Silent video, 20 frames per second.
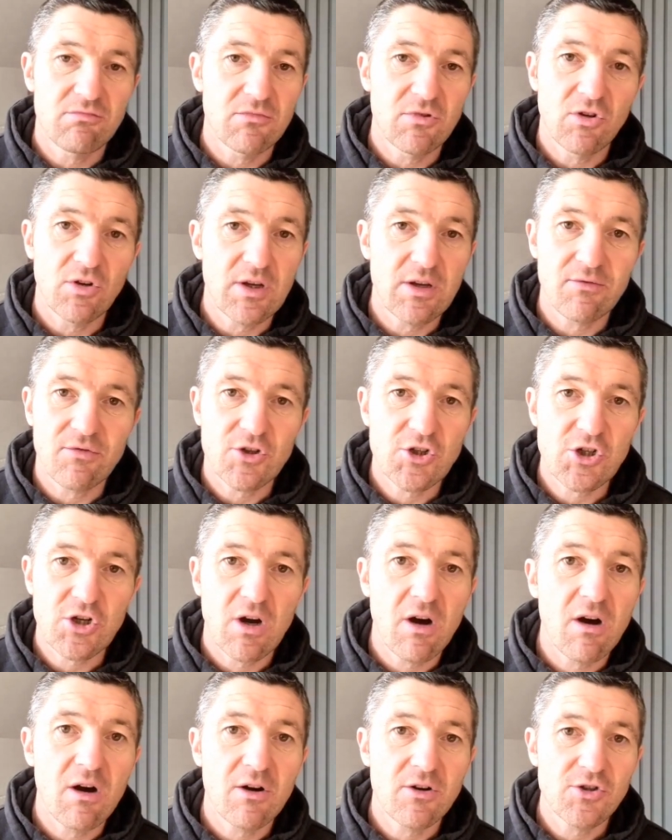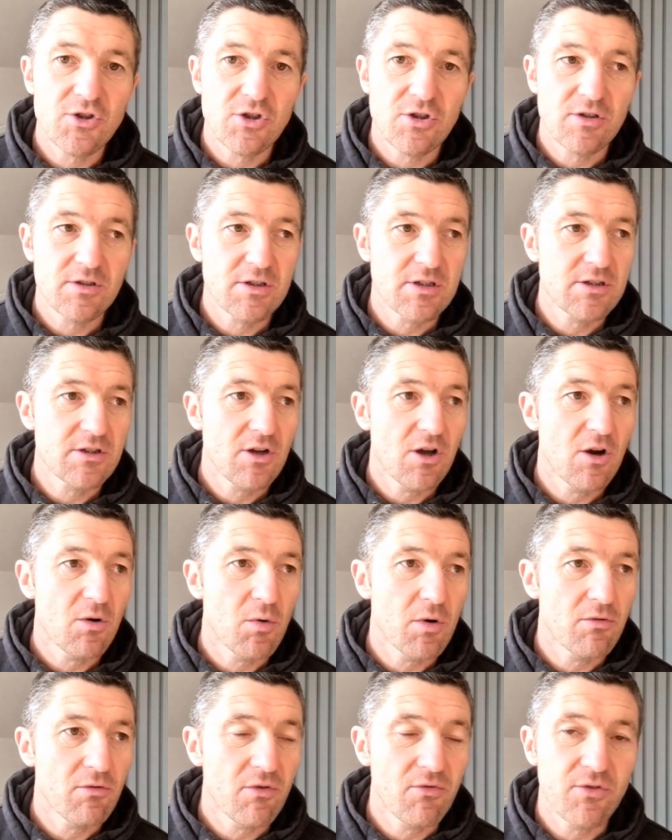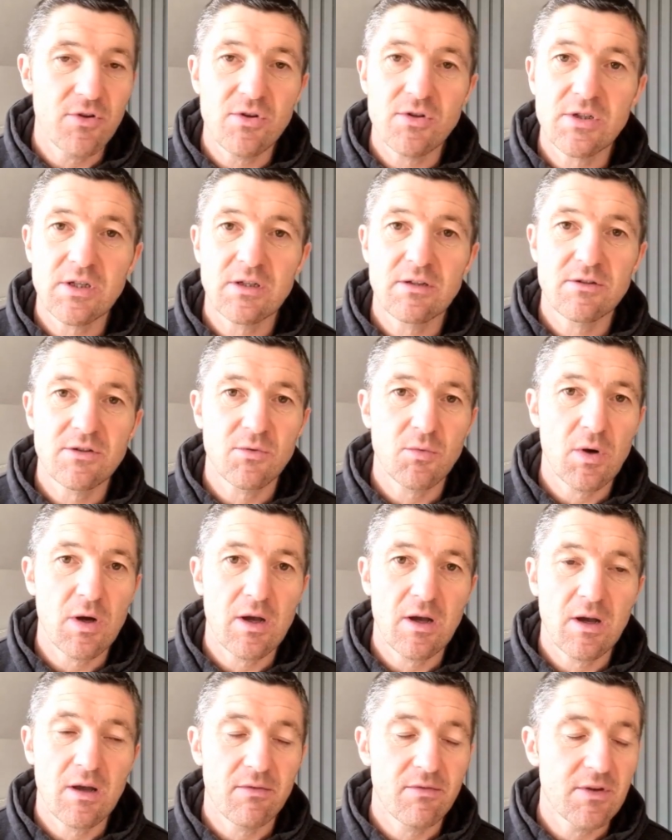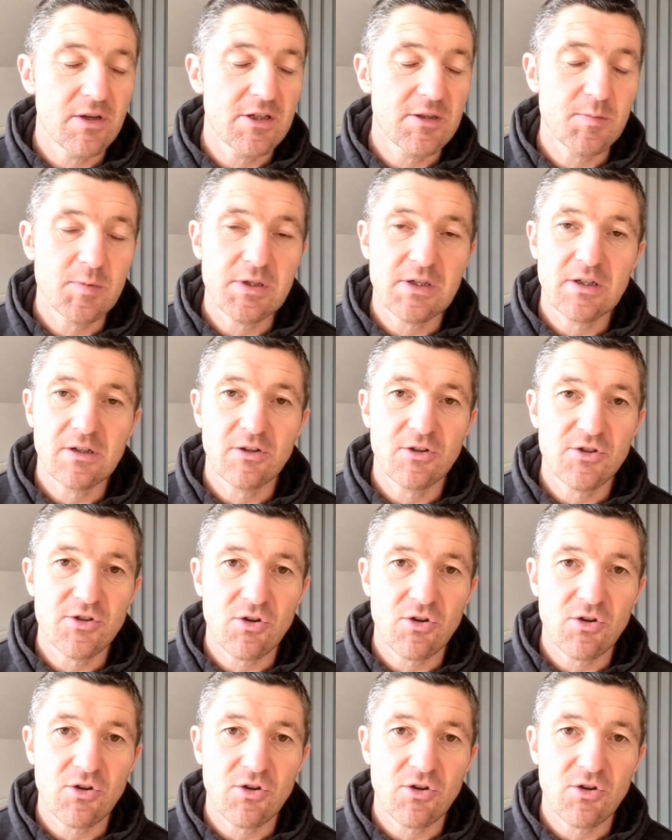looking for chargers. There's no one refusing to wear these particular